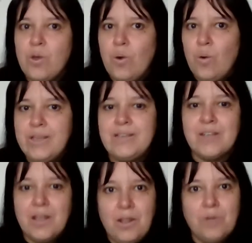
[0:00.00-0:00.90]
coined
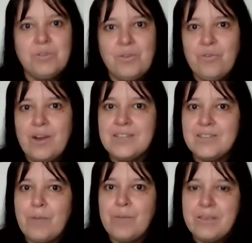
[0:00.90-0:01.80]
a lot of the phrases
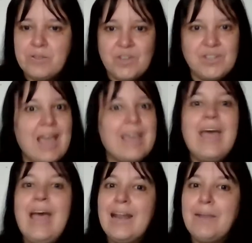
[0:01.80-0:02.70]
that we use today.
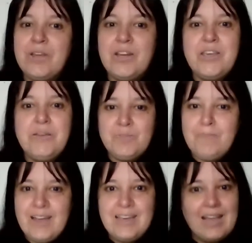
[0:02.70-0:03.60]
And I'm going to use
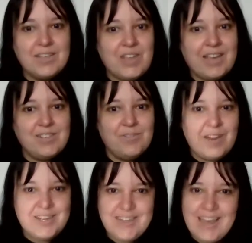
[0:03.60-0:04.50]
my second
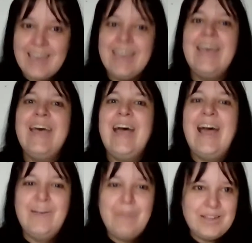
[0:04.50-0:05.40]
device here
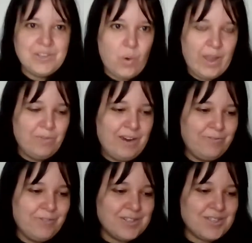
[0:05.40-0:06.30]
as quick
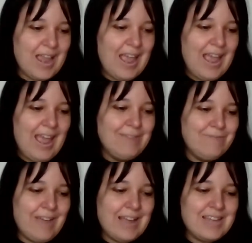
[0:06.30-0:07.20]
reference. In
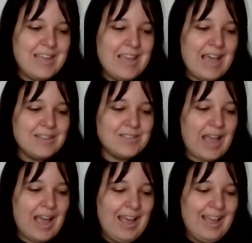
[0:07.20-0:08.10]
fact, he's
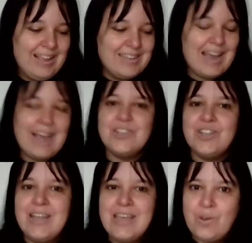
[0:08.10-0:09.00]

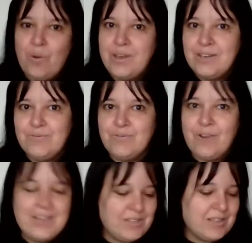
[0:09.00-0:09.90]
actually coined
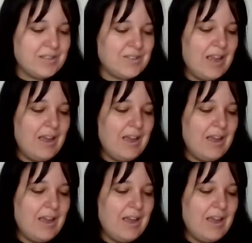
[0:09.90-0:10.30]
phrases